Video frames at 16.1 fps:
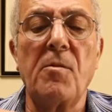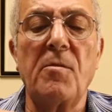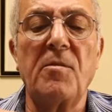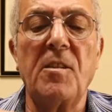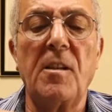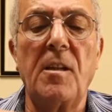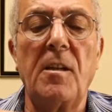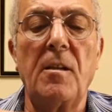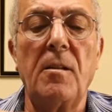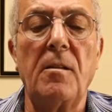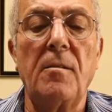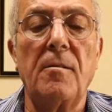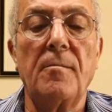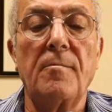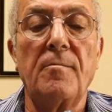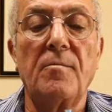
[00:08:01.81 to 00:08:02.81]
of the needle.
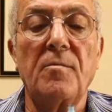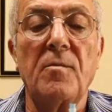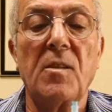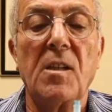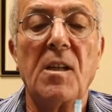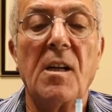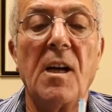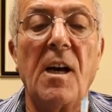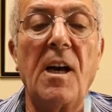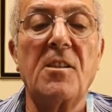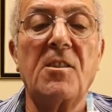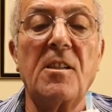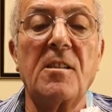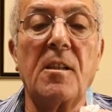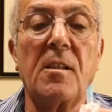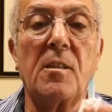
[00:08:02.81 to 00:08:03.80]
I
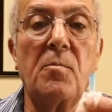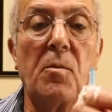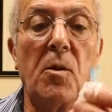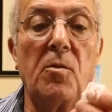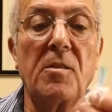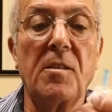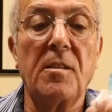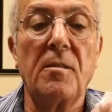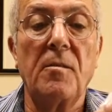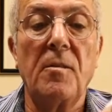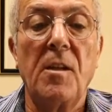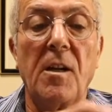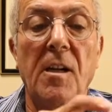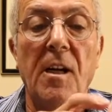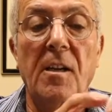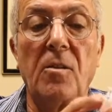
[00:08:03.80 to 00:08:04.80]
just expose it
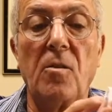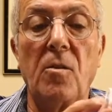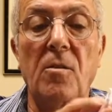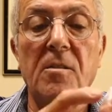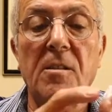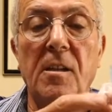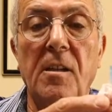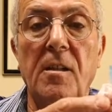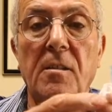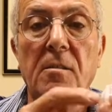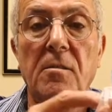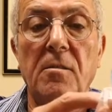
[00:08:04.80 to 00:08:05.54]
and holding